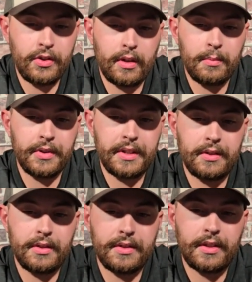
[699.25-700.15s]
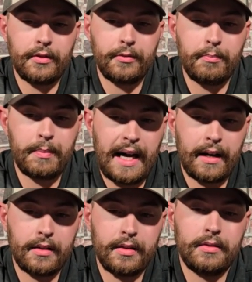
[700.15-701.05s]
you're able to get yourself
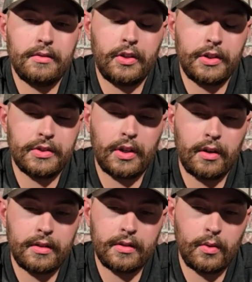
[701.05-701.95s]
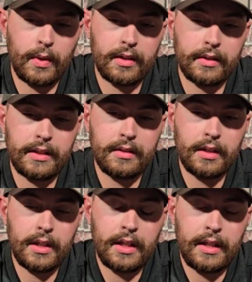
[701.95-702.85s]
back on target
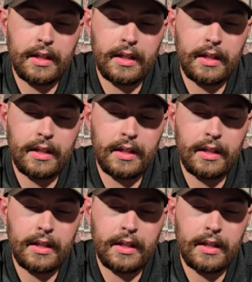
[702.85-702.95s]
quickly.